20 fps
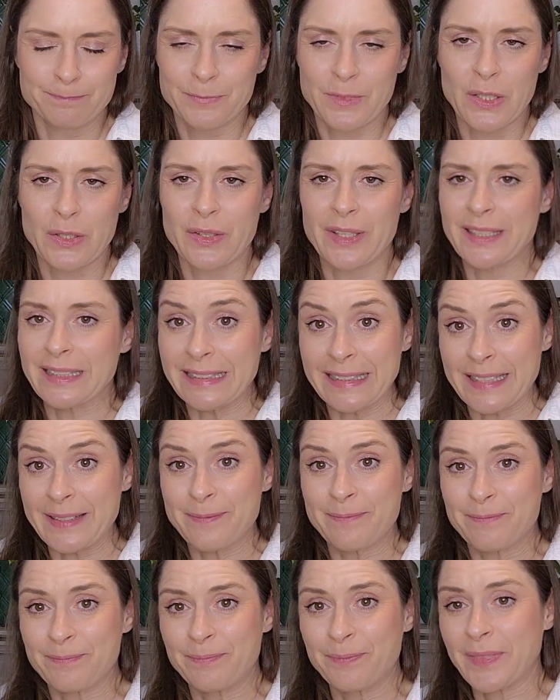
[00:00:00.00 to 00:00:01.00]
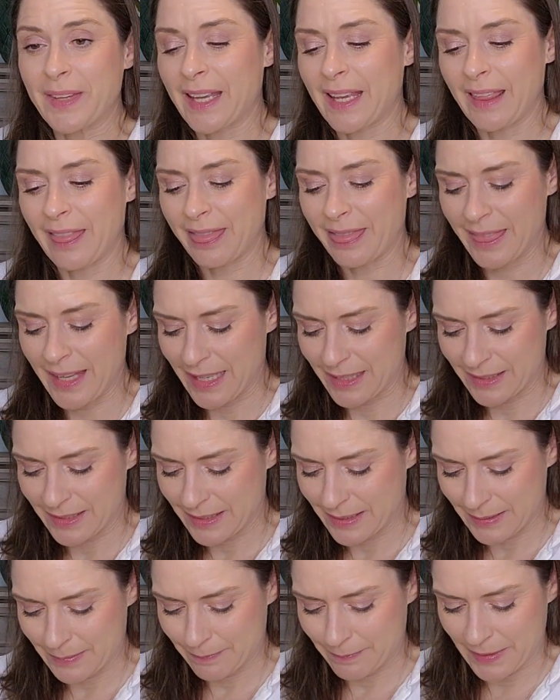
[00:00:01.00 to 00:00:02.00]
currently, and
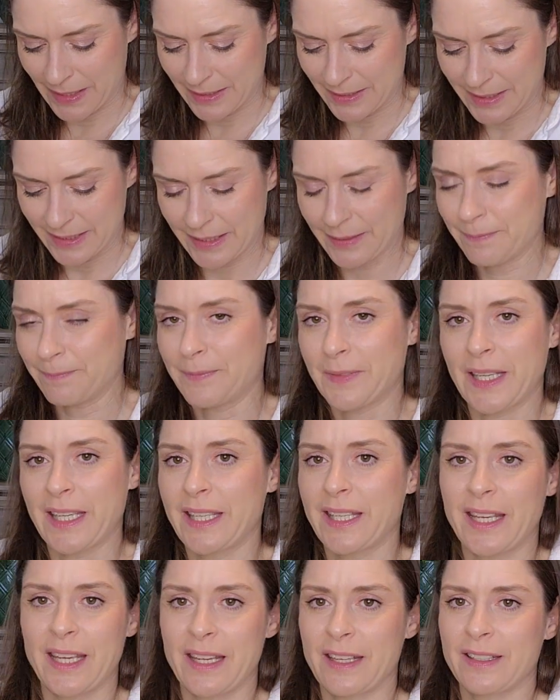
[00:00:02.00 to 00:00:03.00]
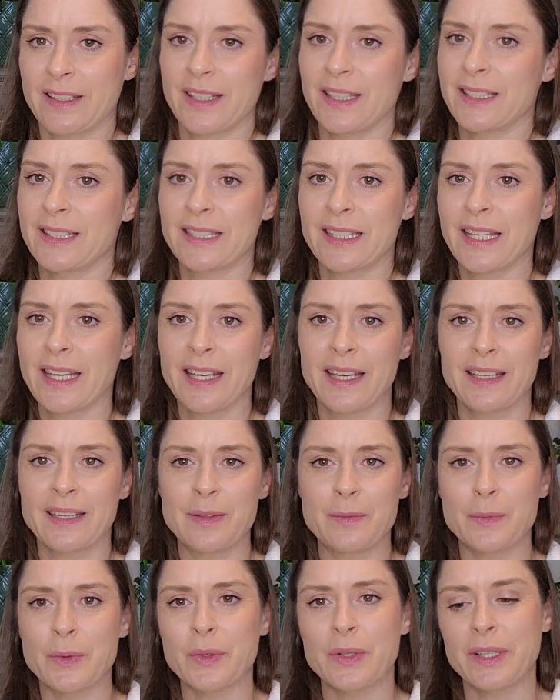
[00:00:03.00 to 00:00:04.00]
that's it. I can't knit
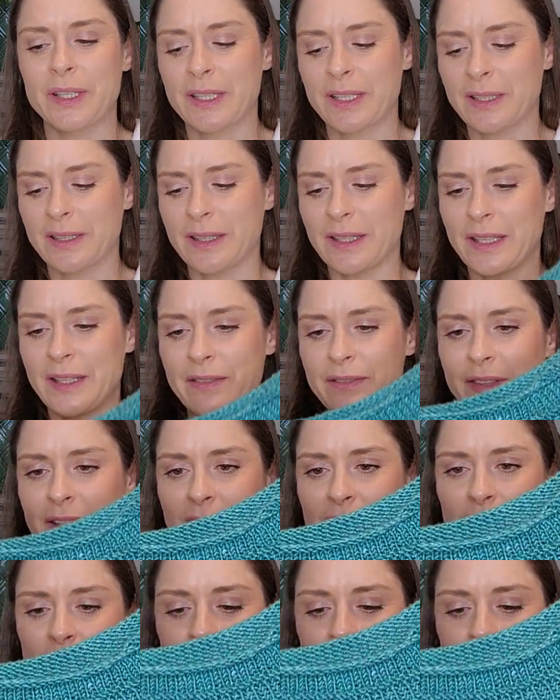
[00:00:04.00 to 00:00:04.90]
anymore in the evening.